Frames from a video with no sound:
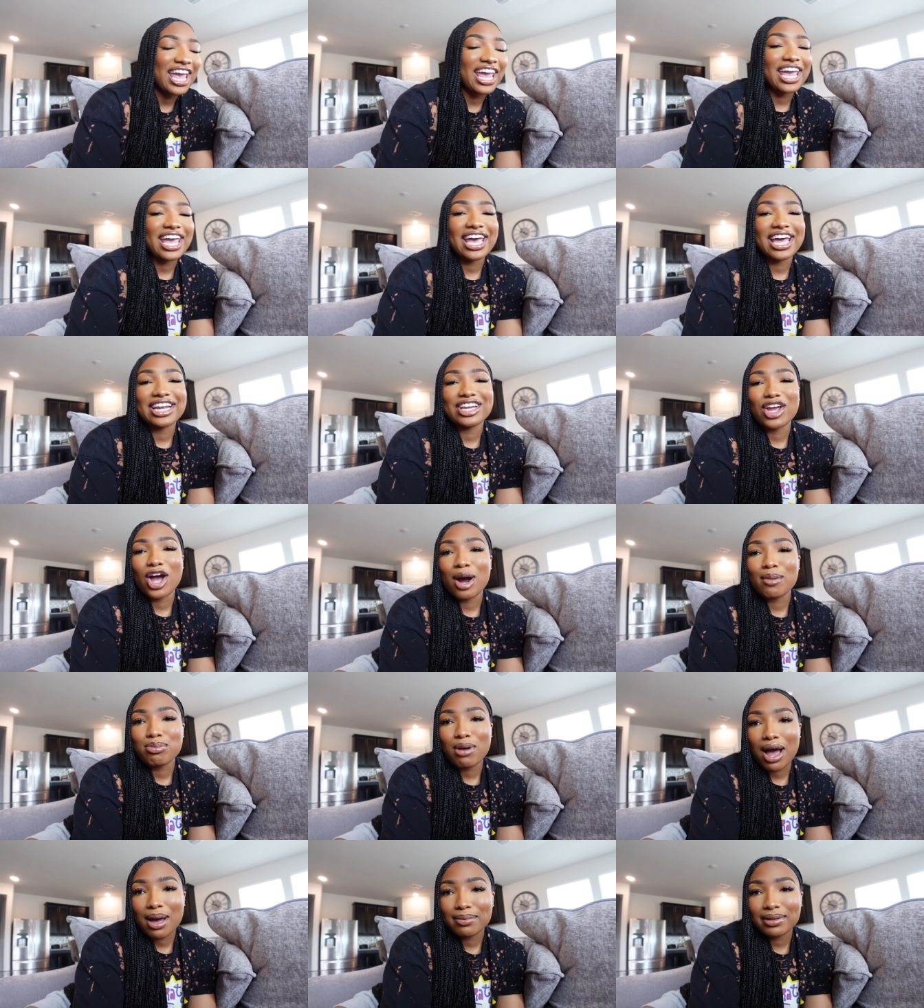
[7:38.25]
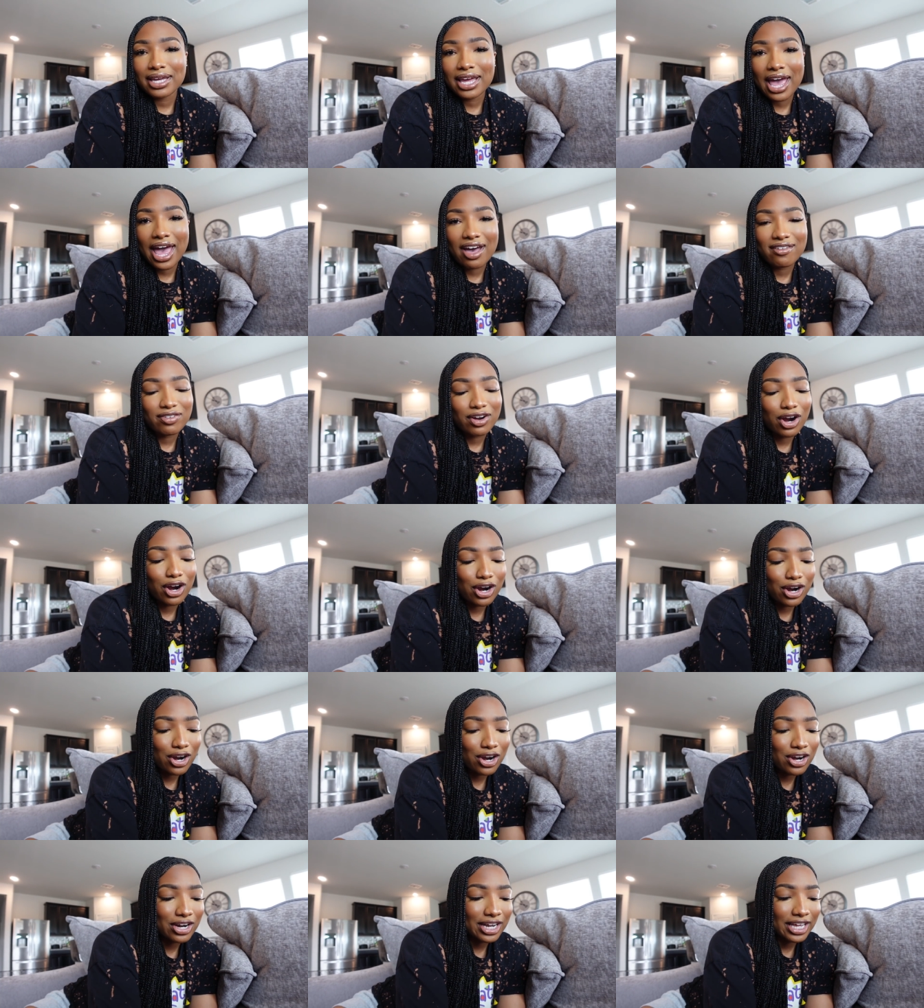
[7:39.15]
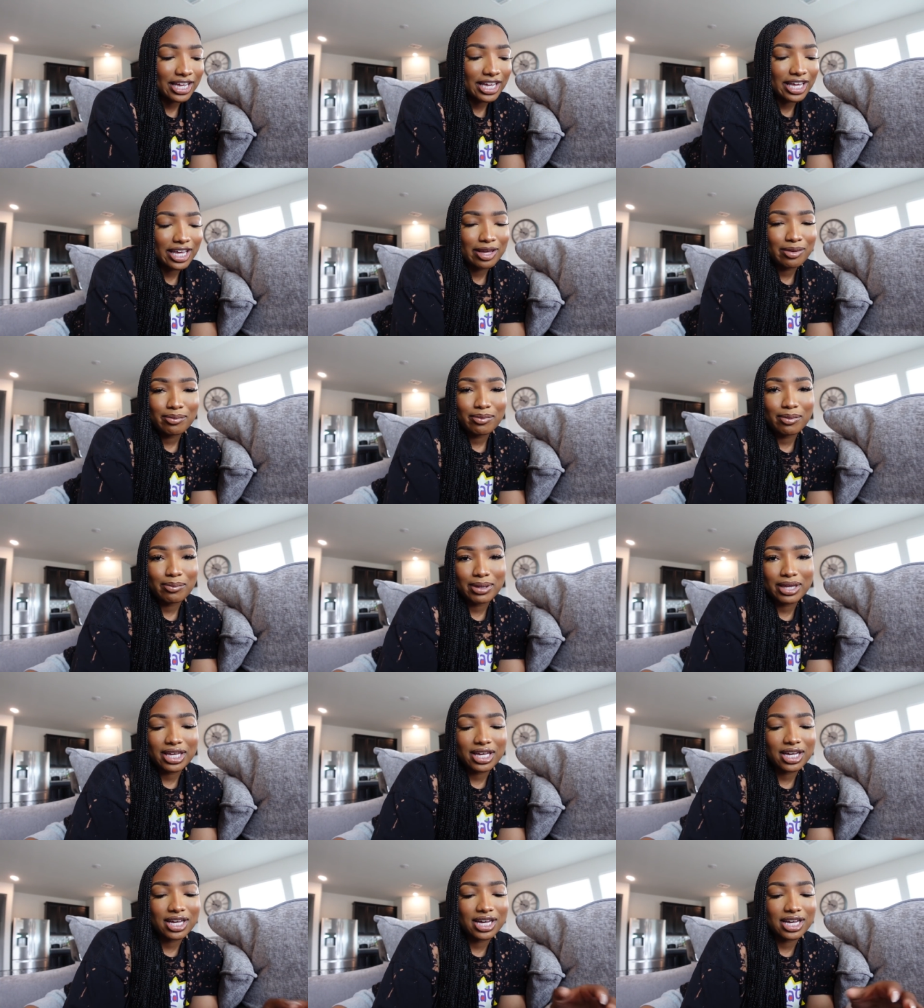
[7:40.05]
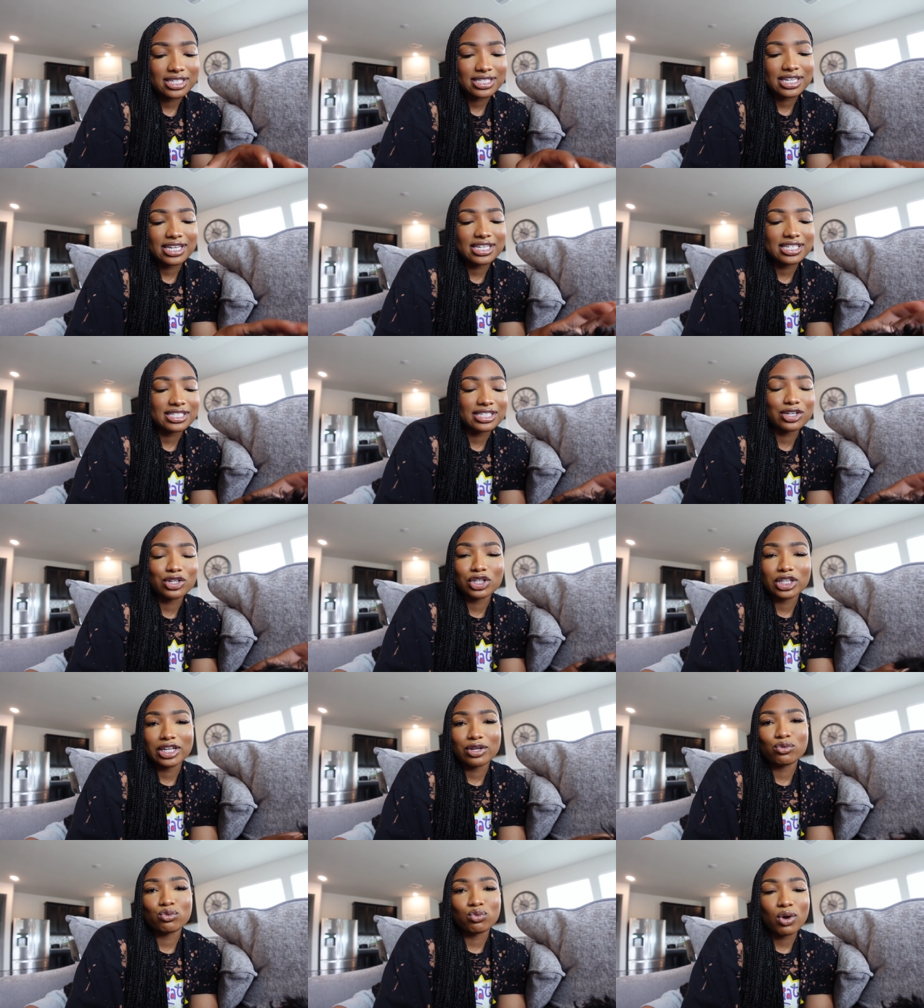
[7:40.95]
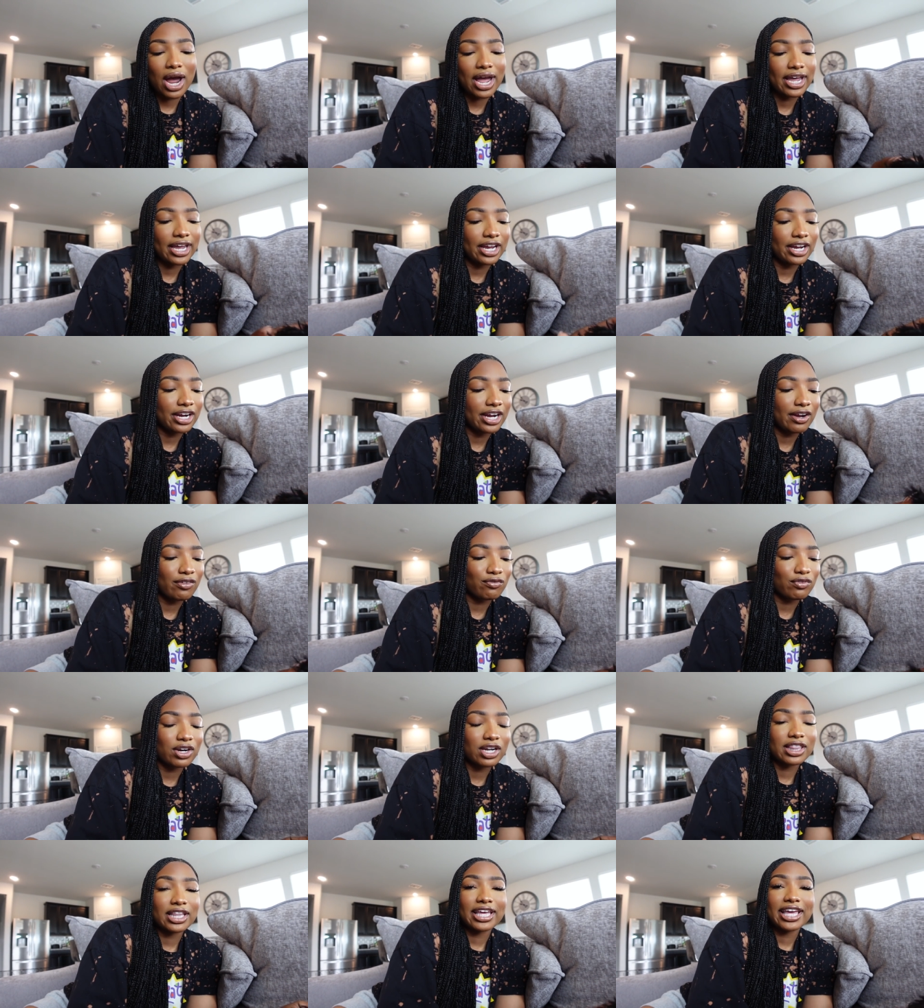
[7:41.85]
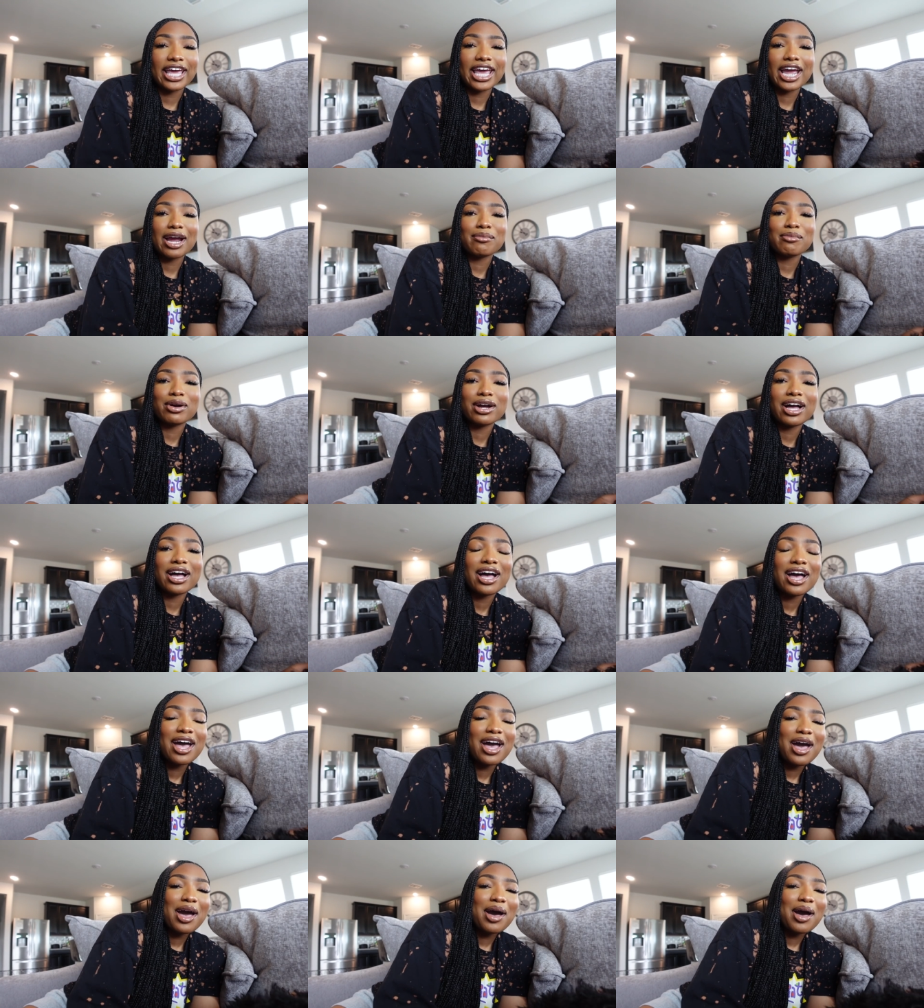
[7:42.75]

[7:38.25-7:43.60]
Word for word: And y'all probably have heard him because he's literally right here in front of the camera.